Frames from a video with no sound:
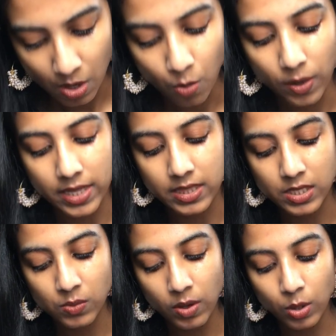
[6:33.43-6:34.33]
Wait,
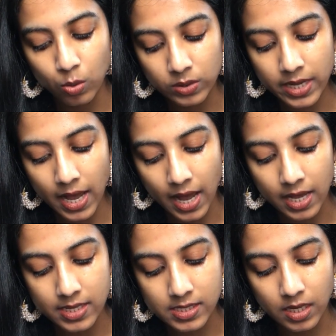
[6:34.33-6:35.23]
this one only
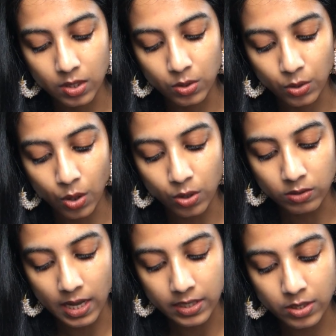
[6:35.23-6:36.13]
has
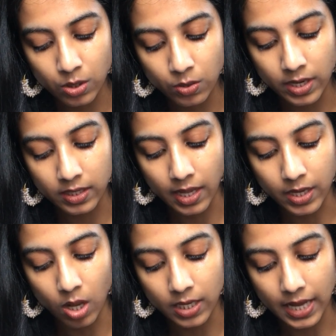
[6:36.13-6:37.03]
gluconolactone and
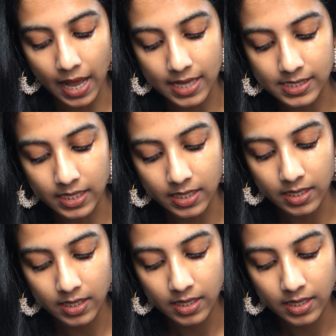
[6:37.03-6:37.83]
glycolic acid.